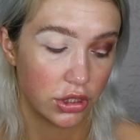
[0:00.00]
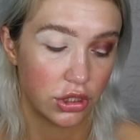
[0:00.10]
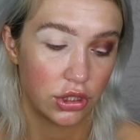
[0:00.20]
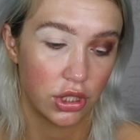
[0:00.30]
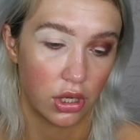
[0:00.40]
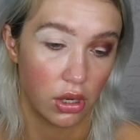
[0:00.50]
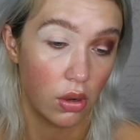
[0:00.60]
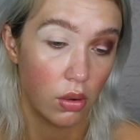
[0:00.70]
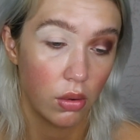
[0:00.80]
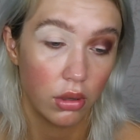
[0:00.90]

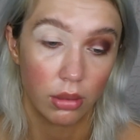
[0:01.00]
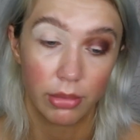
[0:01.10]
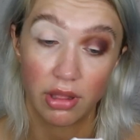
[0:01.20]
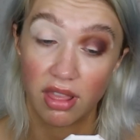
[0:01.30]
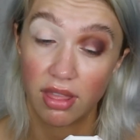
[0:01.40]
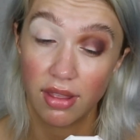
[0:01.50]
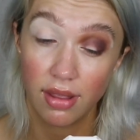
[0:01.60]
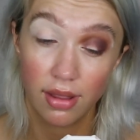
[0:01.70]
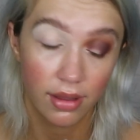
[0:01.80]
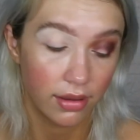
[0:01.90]
So let me
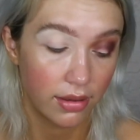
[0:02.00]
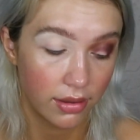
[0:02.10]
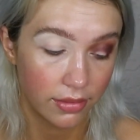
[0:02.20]
think.